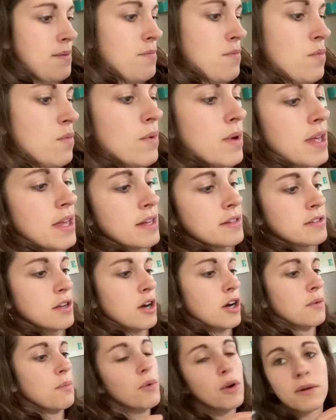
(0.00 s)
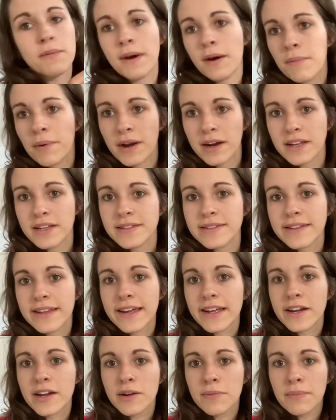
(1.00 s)
We can talk more about parties
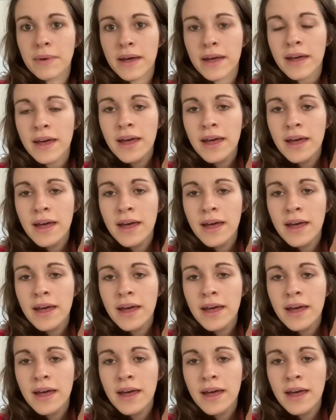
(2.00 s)
later, but